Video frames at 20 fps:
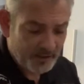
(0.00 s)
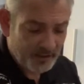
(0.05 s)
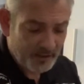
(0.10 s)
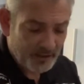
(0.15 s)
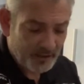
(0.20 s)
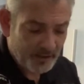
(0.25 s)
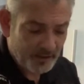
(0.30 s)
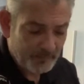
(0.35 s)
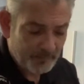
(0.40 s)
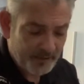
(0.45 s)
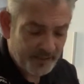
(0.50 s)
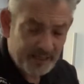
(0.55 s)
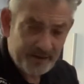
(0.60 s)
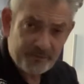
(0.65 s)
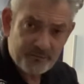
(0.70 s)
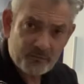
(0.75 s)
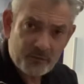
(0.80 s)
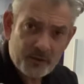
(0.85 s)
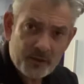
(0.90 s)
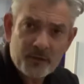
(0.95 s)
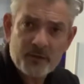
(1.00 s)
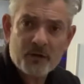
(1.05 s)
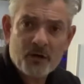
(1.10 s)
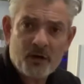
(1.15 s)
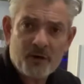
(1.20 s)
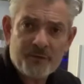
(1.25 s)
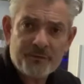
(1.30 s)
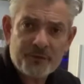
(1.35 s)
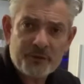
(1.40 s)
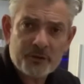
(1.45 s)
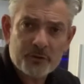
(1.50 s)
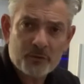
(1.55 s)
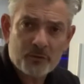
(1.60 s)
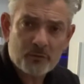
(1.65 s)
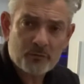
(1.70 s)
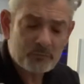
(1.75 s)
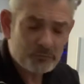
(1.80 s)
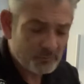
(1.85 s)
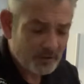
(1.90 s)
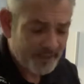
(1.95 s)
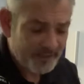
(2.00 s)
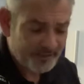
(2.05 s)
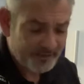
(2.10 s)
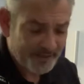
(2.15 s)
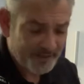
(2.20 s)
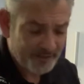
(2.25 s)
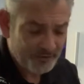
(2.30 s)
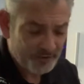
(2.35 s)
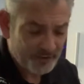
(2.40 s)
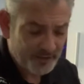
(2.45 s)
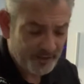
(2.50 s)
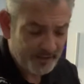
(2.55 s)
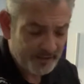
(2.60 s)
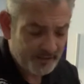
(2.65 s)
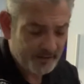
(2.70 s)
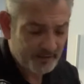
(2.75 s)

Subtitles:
Evenrude offshore race engine.